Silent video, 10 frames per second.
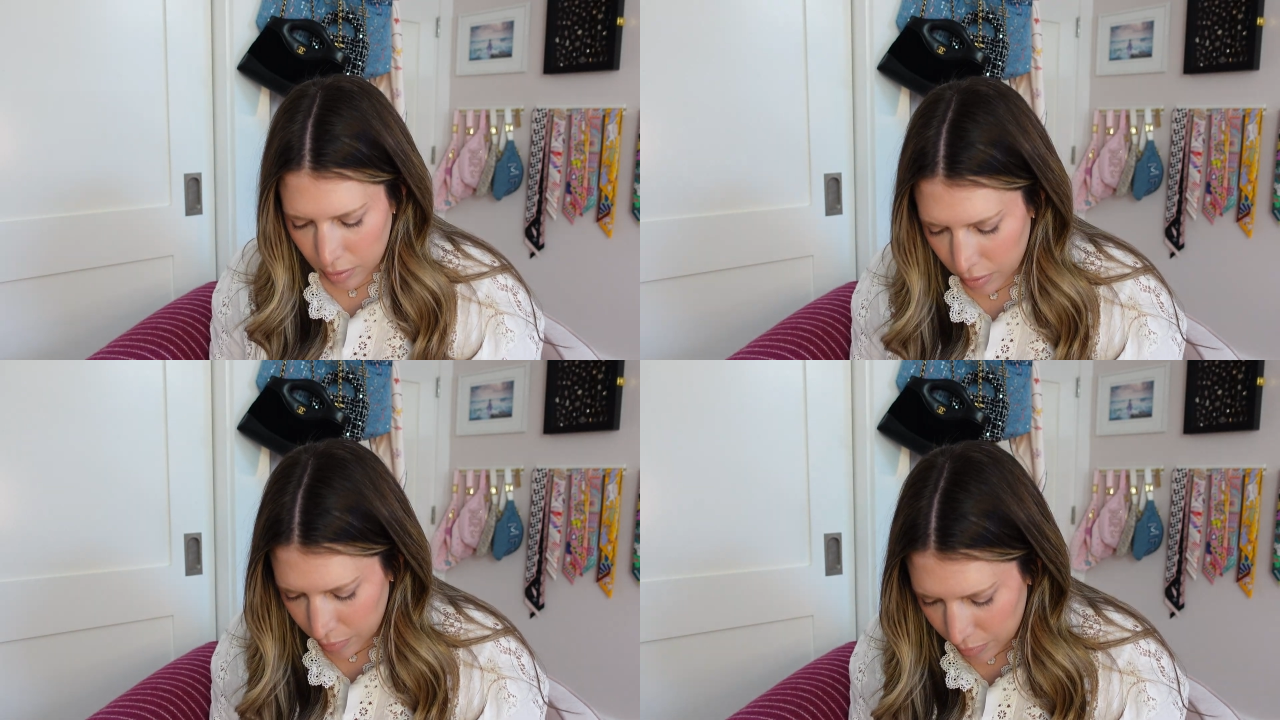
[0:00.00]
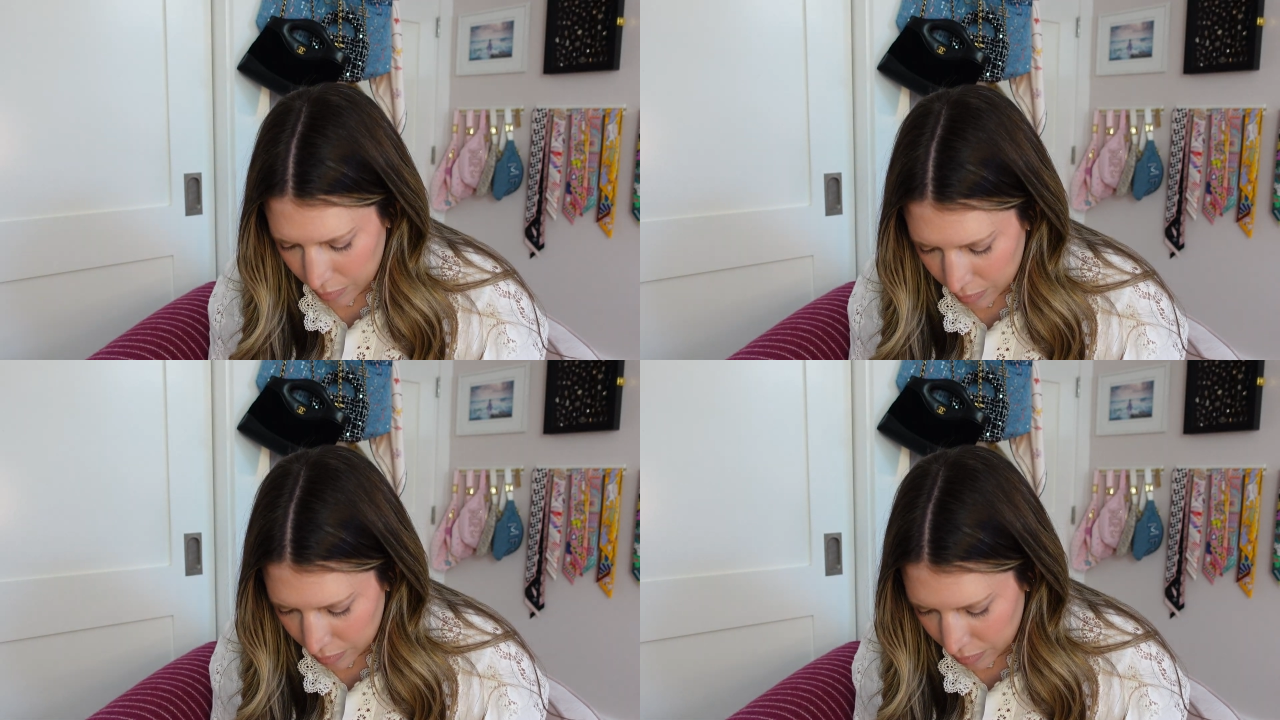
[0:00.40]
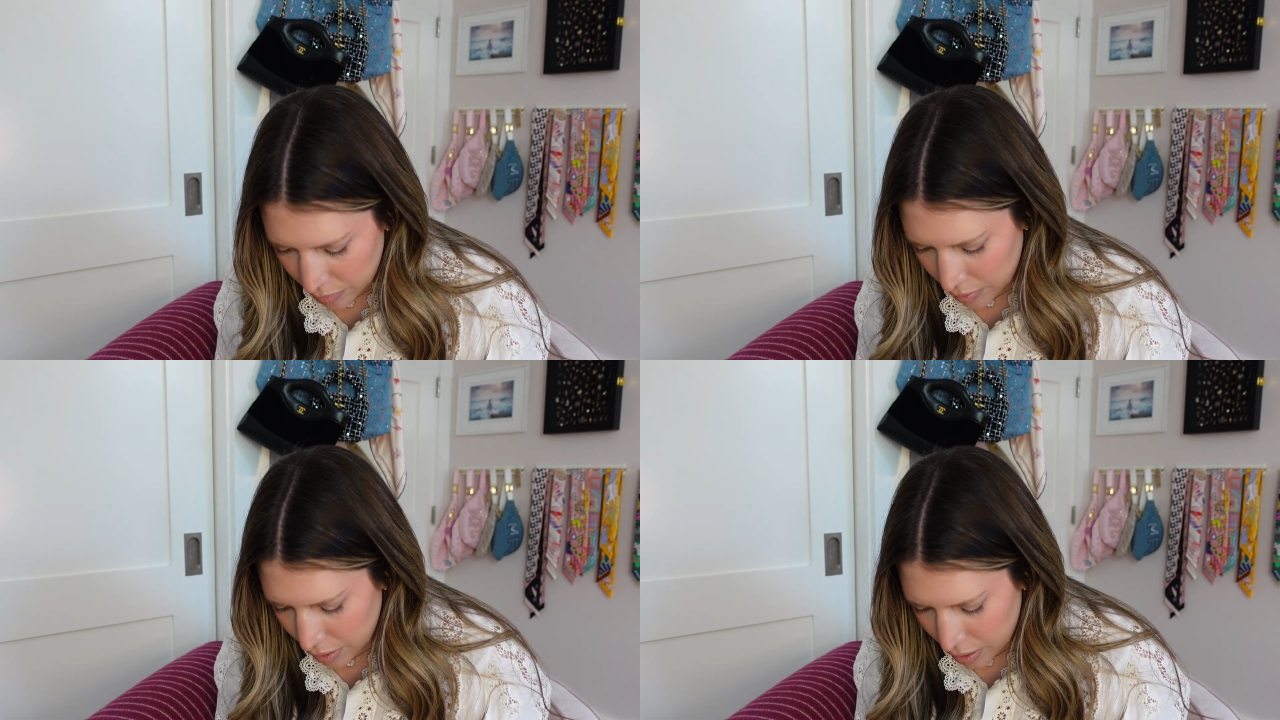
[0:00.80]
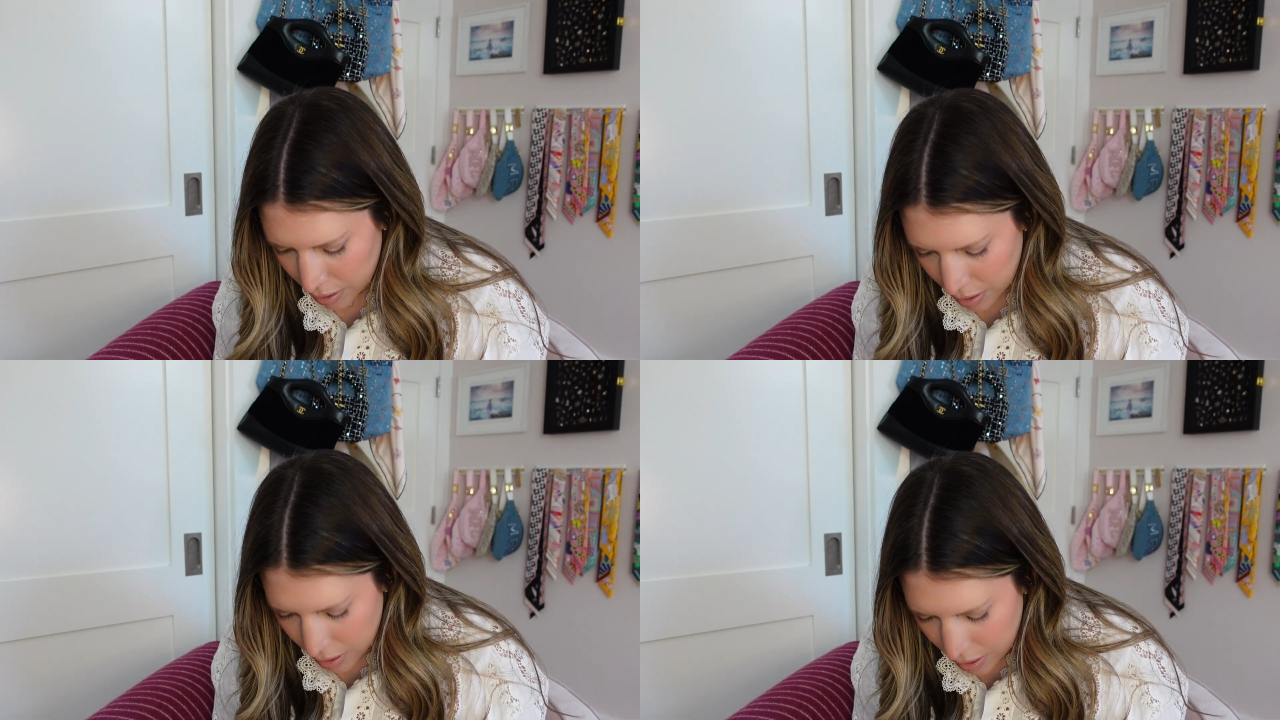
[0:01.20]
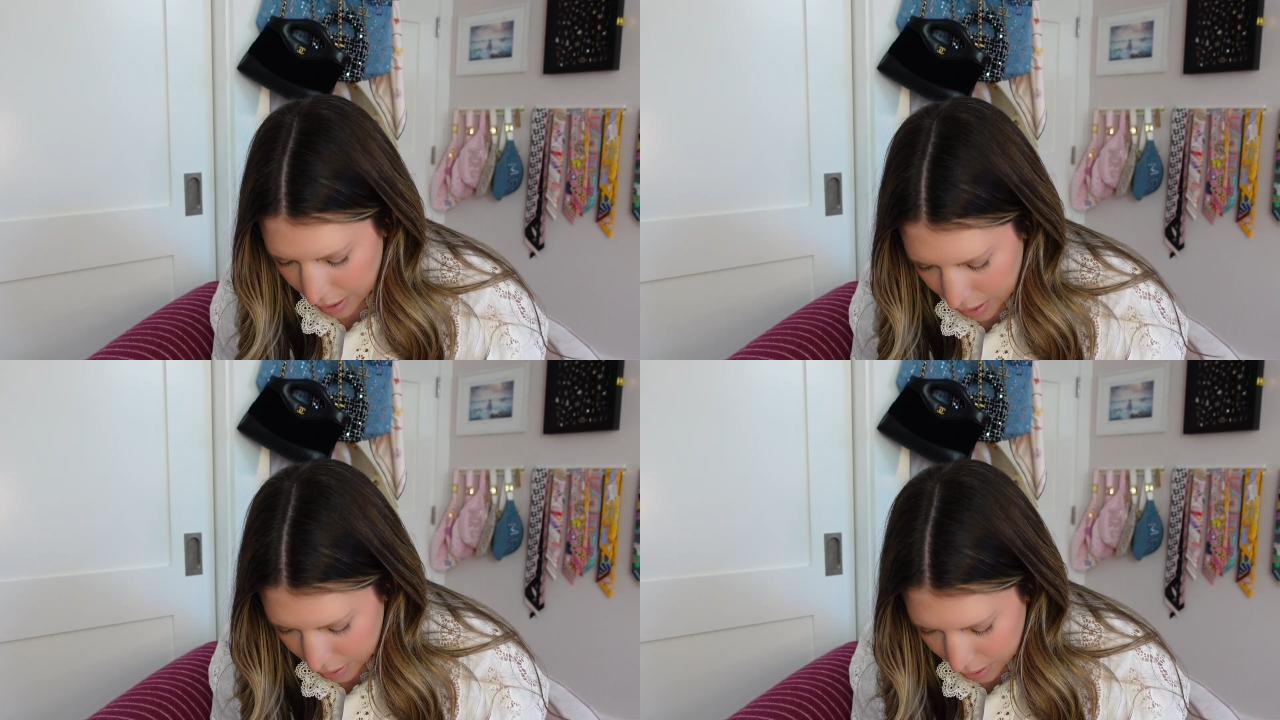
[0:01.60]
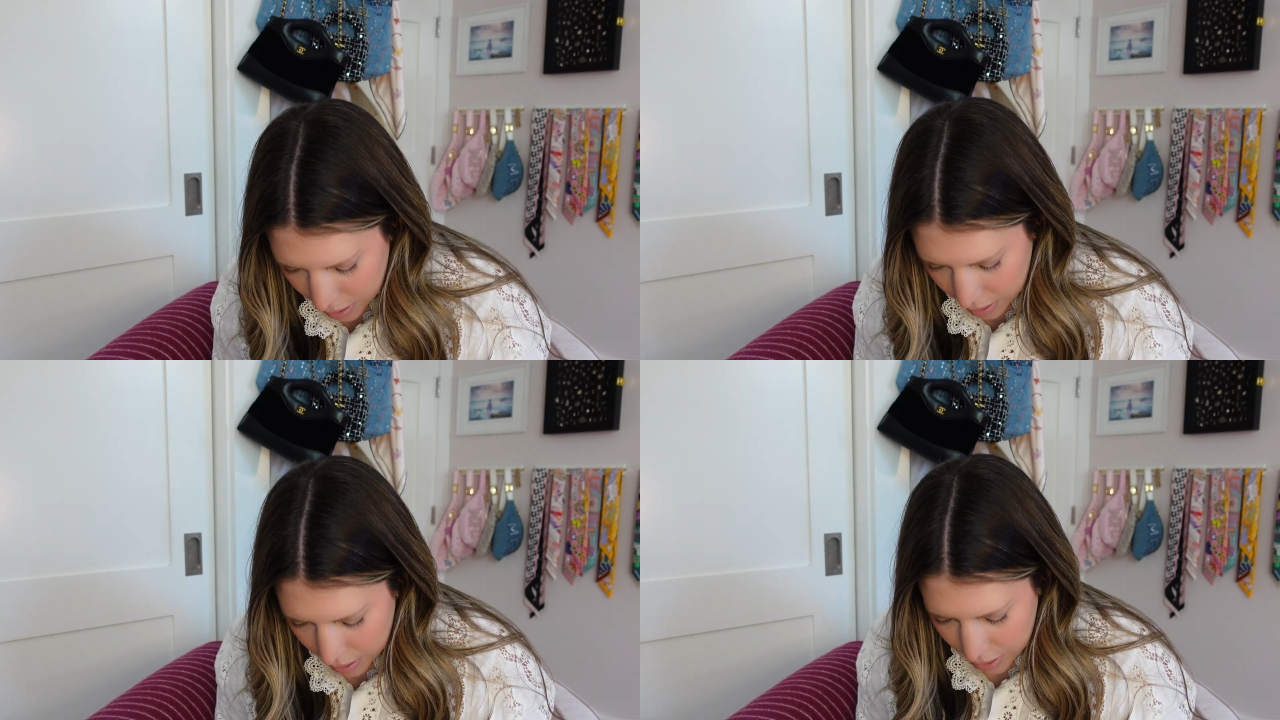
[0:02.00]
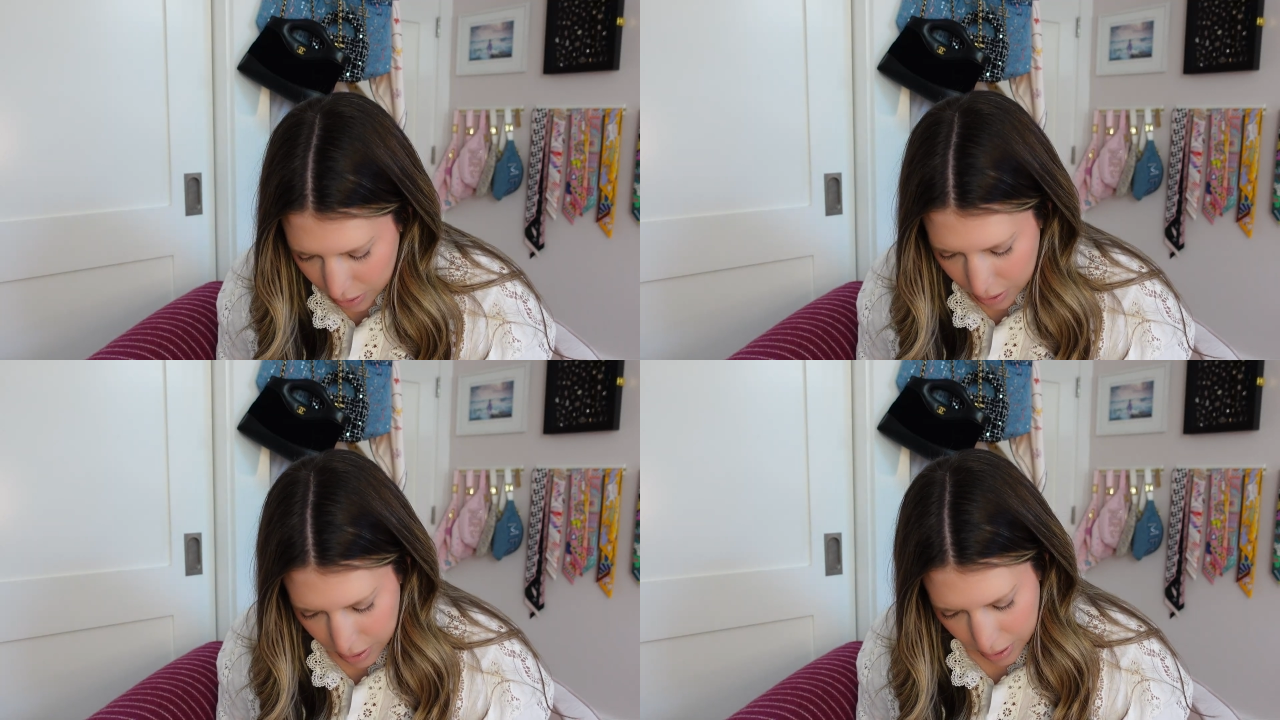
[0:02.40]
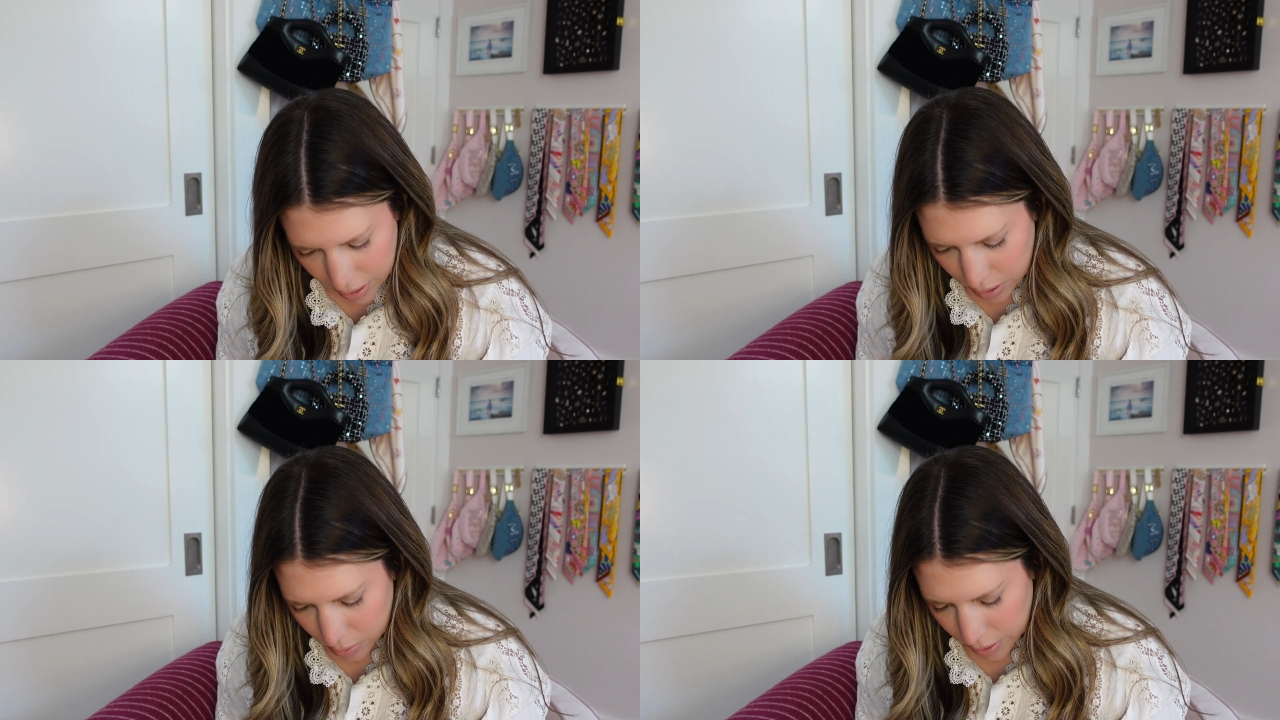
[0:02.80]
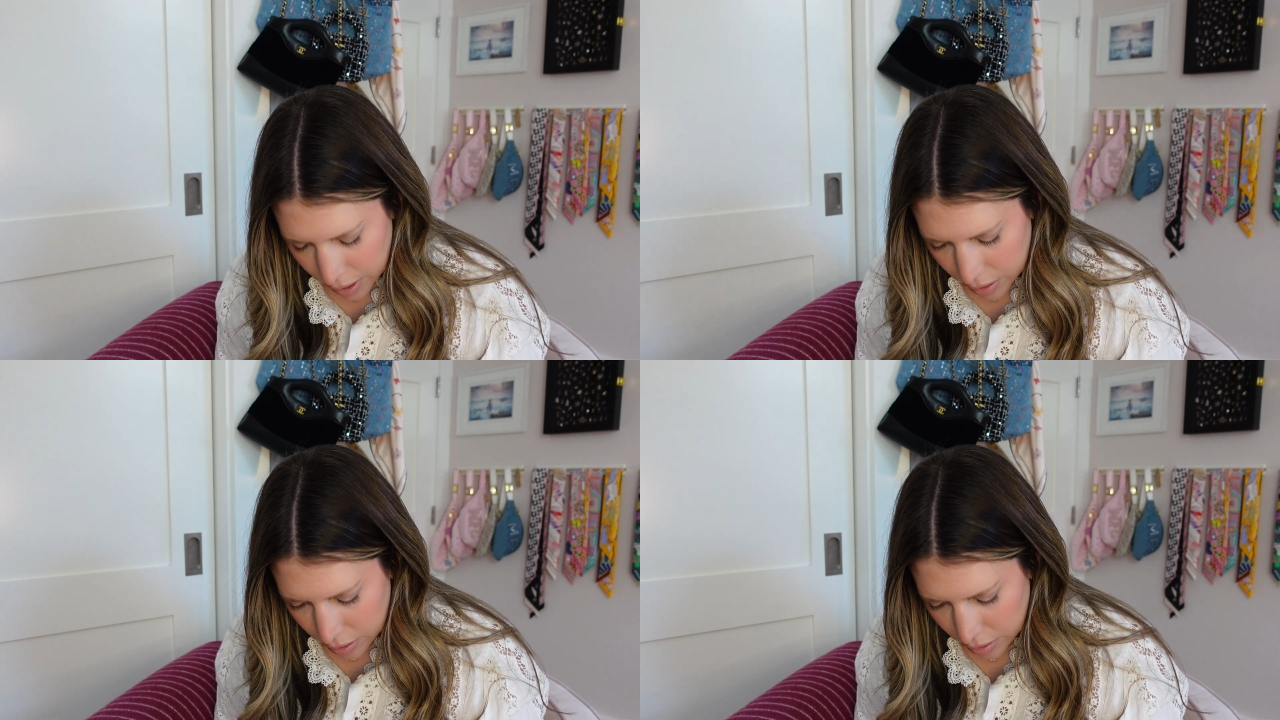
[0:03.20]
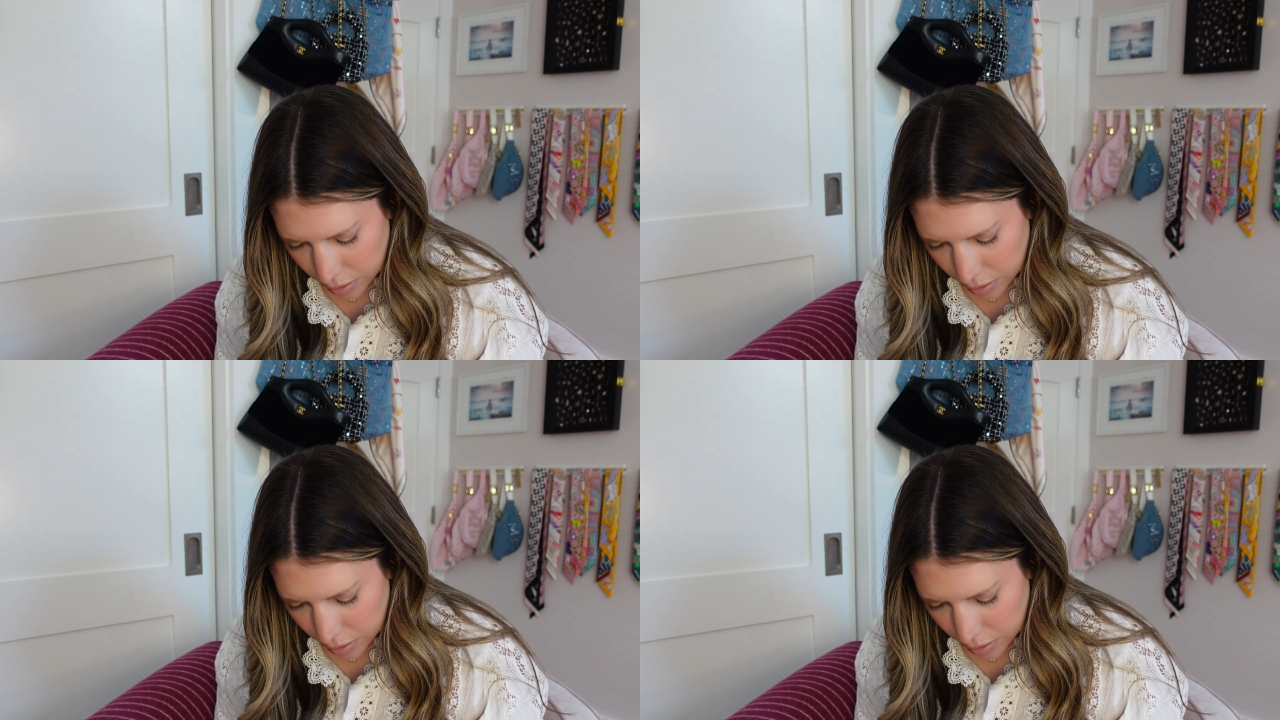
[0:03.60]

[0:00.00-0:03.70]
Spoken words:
The hand sanitizer is a tight squeeze.